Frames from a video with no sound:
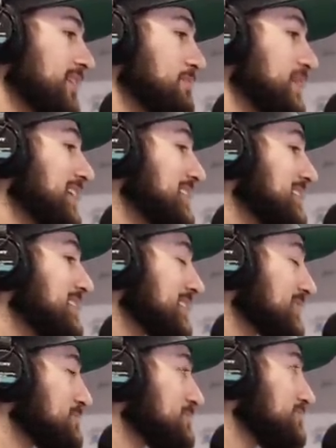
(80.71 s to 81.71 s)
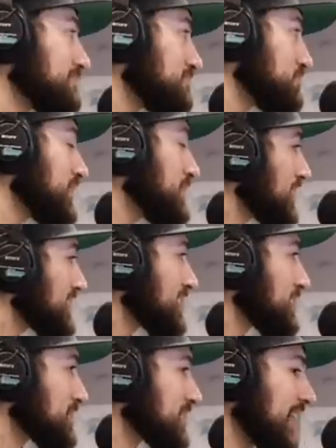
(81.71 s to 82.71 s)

because he's done some pretty messed up